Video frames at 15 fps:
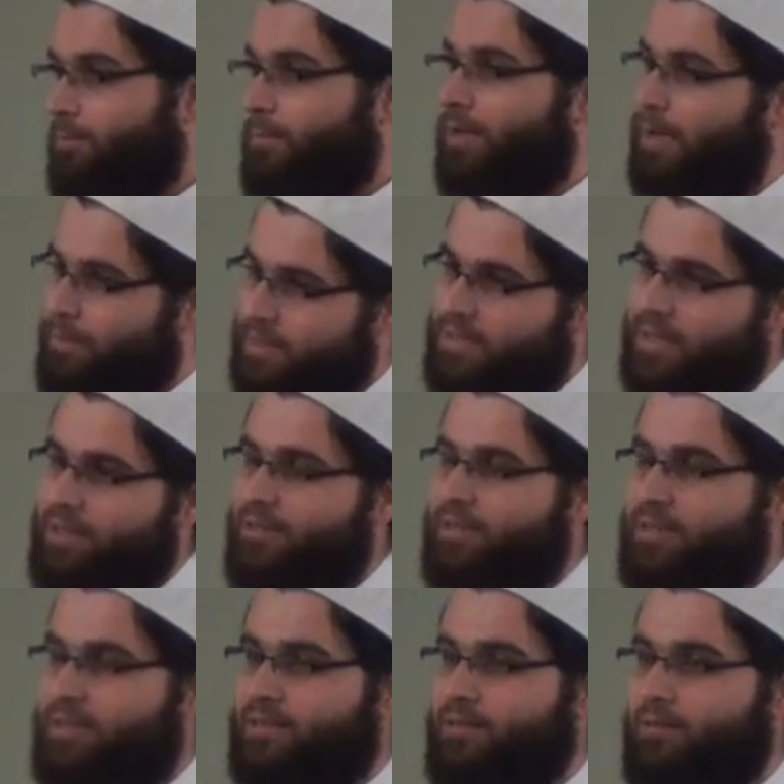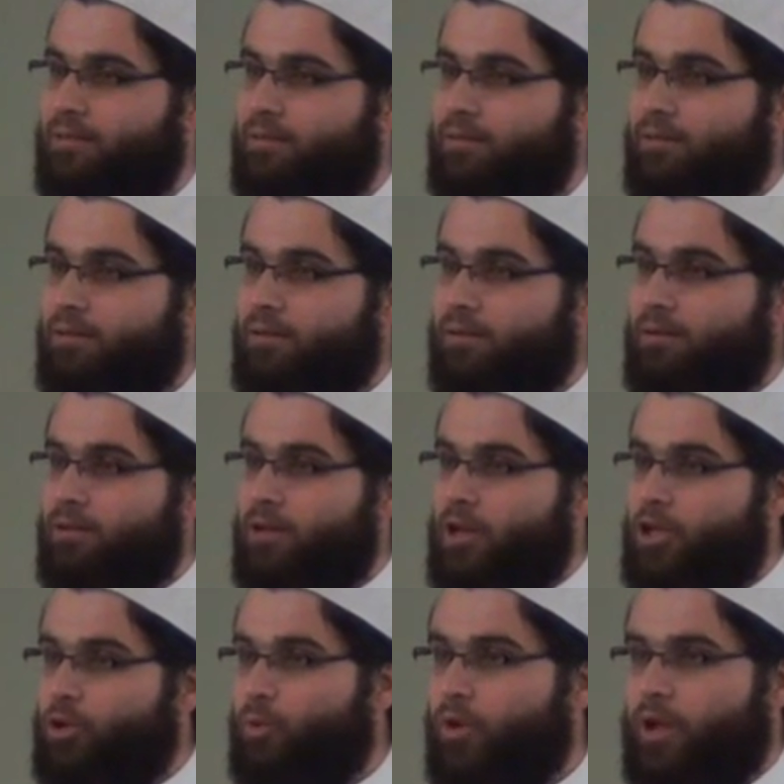But let me say this.
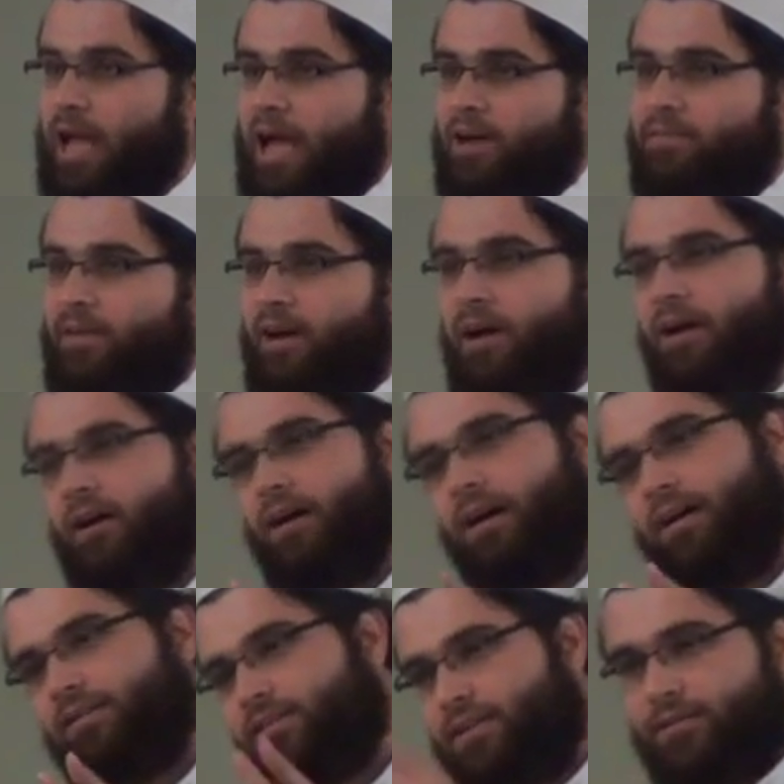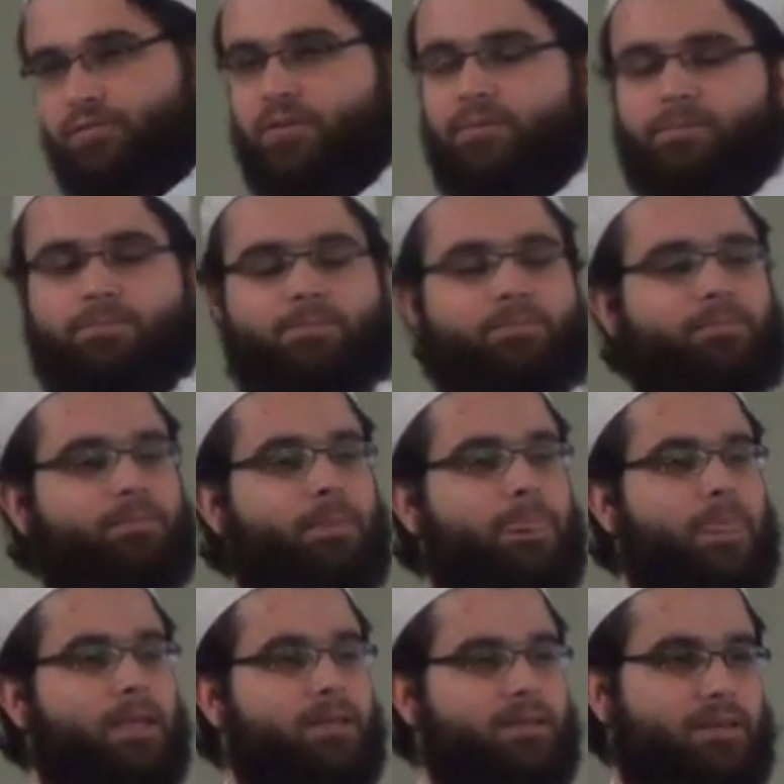You will have a different
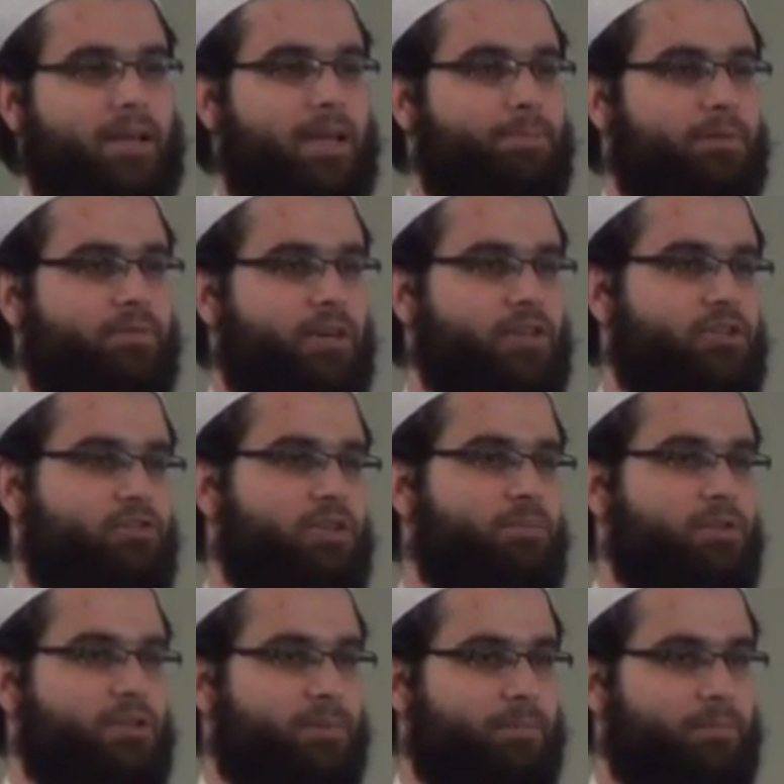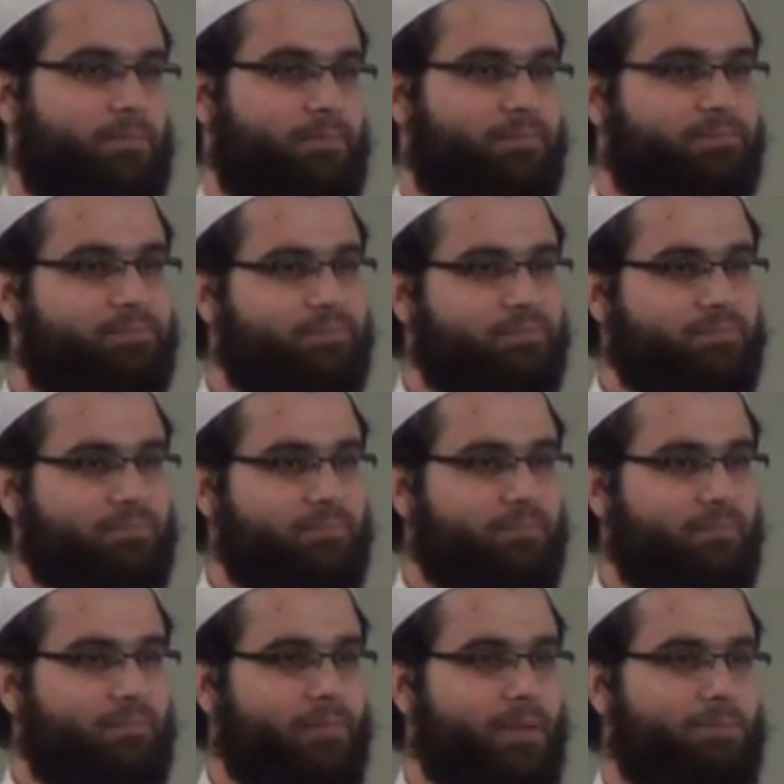type of extremism.
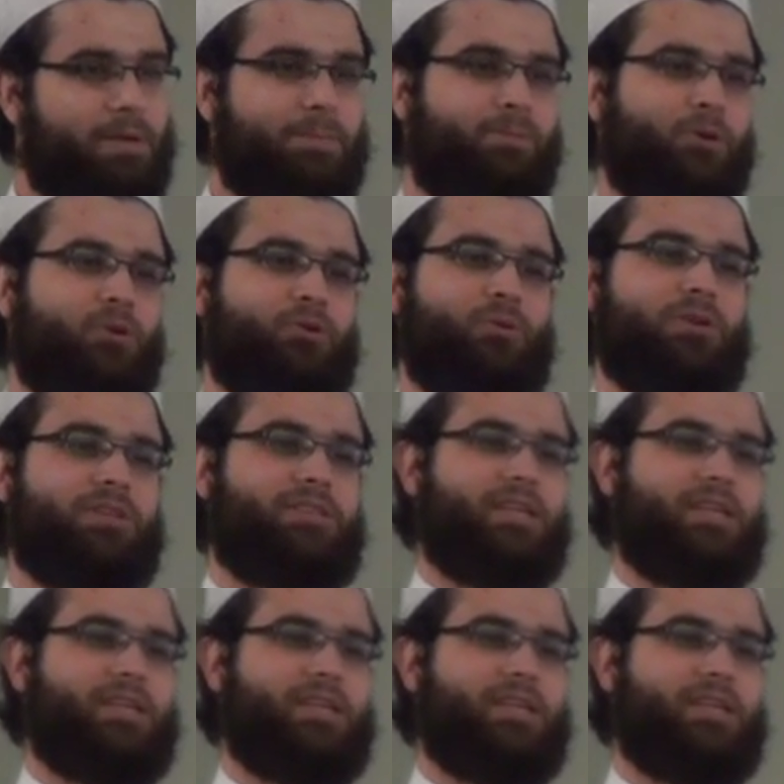People who do the